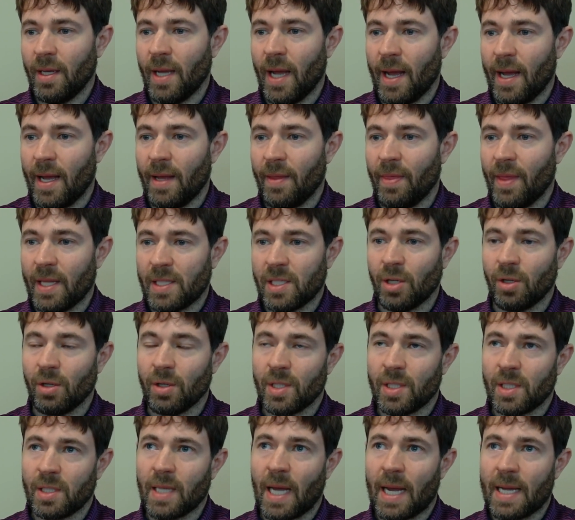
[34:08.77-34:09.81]
And that's a
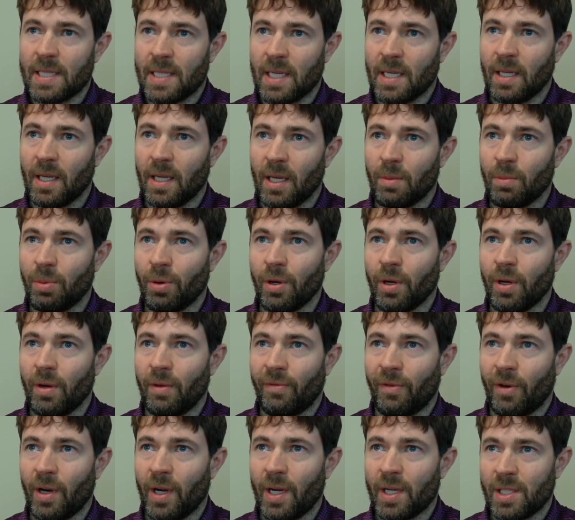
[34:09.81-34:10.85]
good sizing input
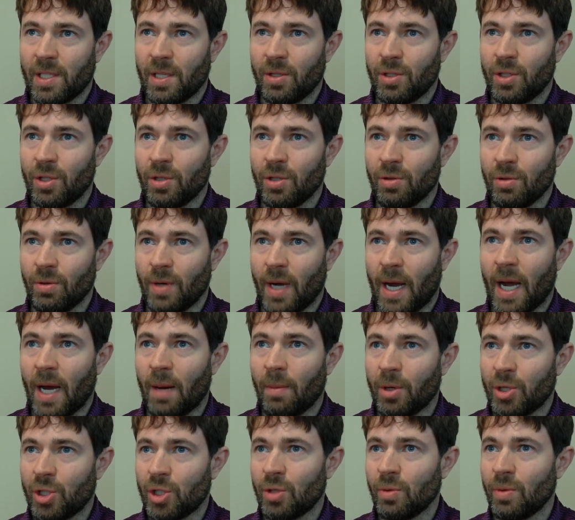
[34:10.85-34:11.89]
for us into how
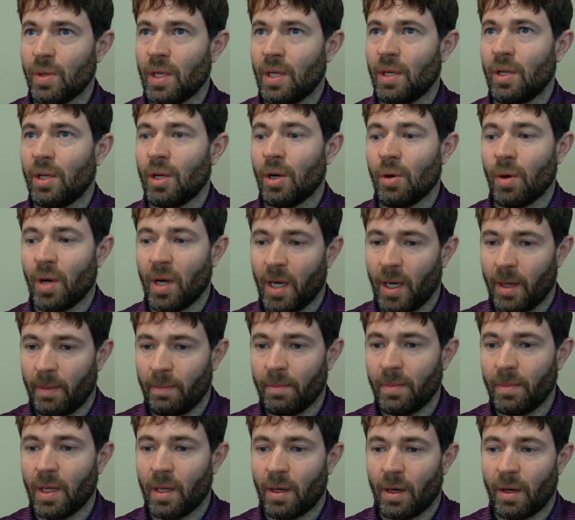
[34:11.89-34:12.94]
much do we need to go up
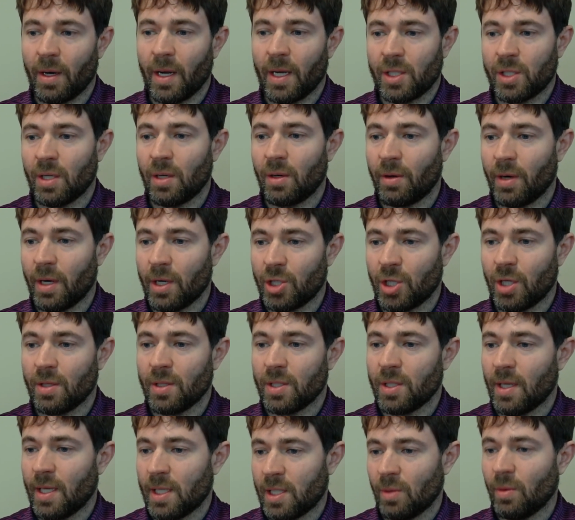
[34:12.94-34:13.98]
in our next
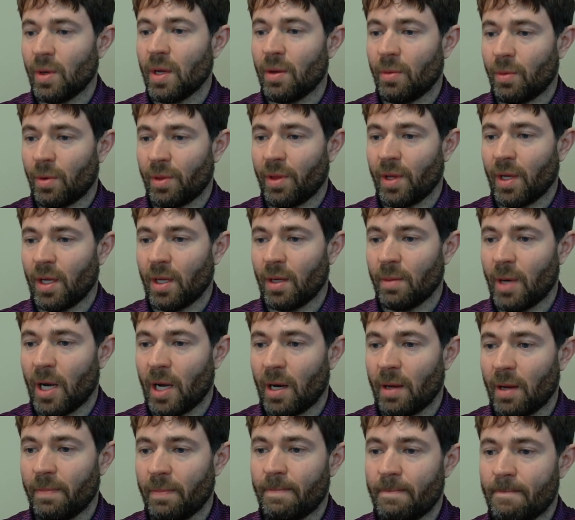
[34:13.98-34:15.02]
iteration. So that's the way that we're thinking about it.